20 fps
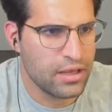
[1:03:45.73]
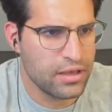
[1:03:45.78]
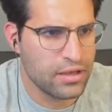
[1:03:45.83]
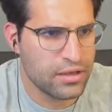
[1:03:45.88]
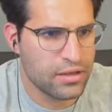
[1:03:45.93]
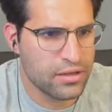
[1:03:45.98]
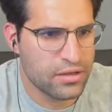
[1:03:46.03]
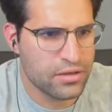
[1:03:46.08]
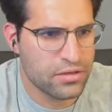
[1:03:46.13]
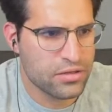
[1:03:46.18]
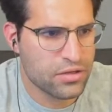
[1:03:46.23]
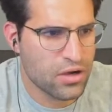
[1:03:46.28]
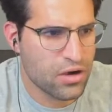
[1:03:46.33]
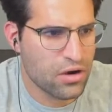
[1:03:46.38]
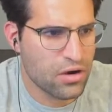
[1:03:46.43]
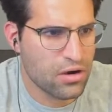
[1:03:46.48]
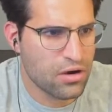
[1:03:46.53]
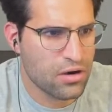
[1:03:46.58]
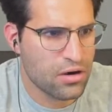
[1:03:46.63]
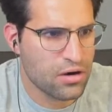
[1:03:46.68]
and
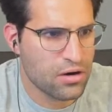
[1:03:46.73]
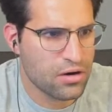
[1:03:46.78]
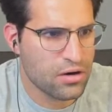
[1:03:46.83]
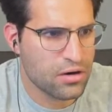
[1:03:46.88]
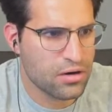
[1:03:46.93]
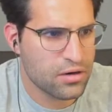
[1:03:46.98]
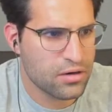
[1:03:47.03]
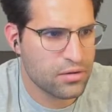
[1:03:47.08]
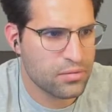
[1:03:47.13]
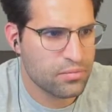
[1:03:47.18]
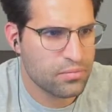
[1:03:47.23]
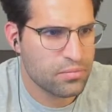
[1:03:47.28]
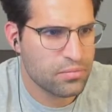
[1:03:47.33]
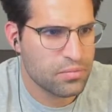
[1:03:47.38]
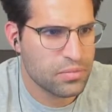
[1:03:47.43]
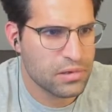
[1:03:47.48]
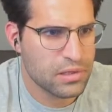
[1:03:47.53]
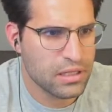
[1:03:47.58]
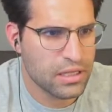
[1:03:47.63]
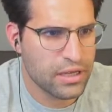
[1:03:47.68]
our
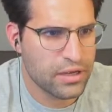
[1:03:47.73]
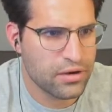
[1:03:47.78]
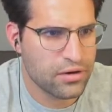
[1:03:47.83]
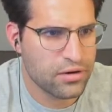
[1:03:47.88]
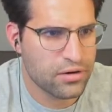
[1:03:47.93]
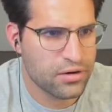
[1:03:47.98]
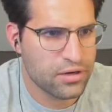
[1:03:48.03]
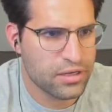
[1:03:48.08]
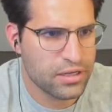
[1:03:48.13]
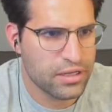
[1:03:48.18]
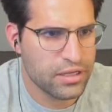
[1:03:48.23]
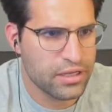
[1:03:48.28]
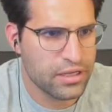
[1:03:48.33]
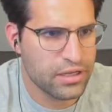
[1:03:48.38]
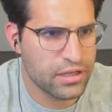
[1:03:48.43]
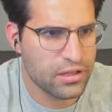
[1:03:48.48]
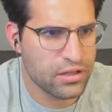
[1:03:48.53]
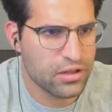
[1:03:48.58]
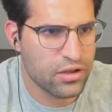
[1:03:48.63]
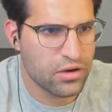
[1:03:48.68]
player
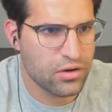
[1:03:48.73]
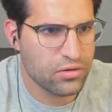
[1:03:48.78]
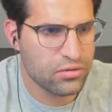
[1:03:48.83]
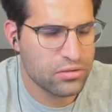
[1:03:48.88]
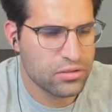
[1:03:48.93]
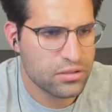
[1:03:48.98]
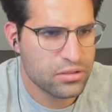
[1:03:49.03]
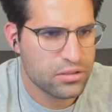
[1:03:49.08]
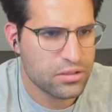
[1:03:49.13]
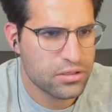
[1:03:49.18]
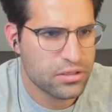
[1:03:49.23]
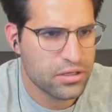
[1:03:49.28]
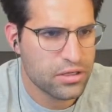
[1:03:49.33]
ELO